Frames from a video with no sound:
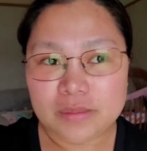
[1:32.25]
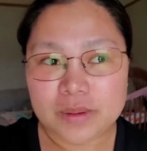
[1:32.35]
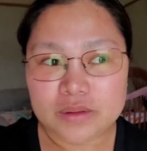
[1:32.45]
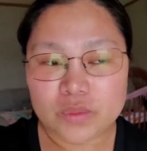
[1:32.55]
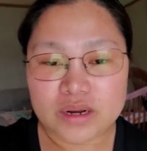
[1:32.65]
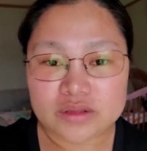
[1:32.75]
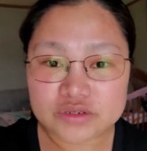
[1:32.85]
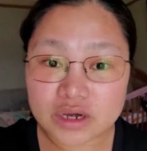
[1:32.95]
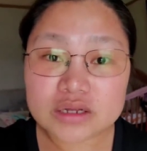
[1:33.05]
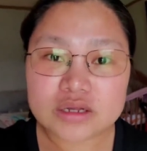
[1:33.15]
But when I
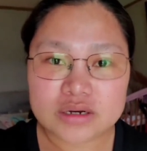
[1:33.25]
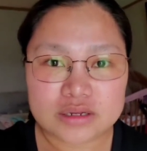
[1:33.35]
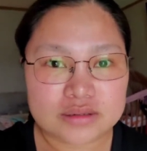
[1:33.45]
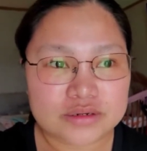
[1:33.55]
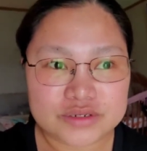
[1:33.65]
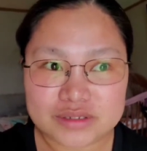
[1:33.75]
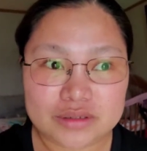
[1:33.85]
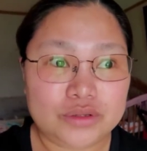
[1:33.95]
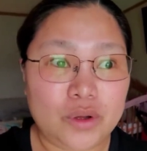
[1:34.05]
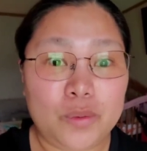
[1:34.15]
checked on it, there's
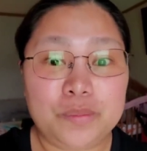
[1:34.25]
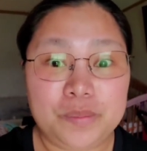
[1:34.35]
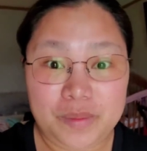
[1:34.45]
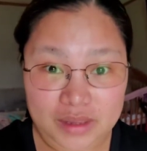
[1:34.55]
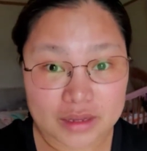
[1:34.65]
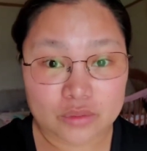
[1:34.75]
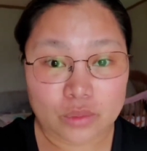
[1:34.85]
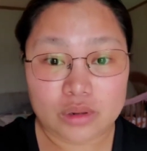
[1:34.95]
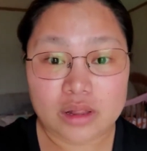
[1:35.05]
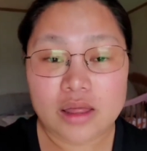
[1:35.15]
no pee at
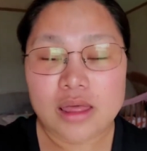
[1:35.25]
all.